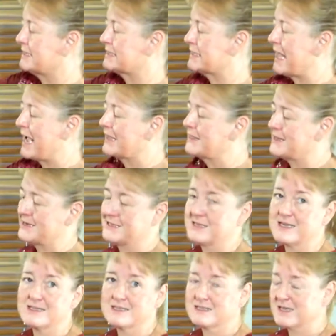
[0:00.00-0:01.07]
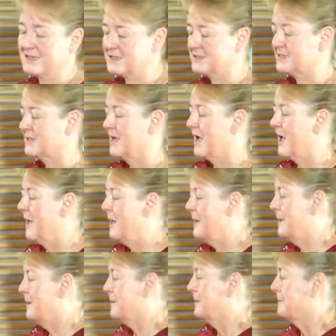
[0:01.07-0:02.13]
it's like this. It's, it's,
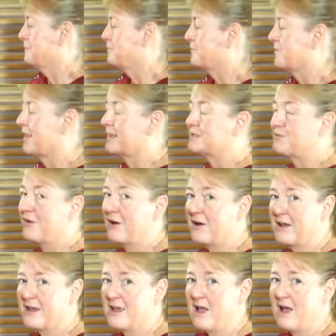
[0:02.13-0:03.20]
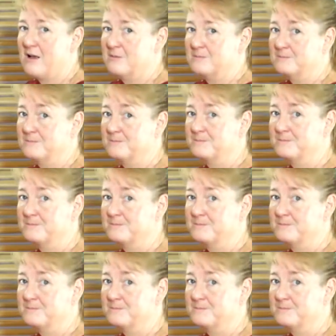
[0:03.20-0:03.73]
it's very um,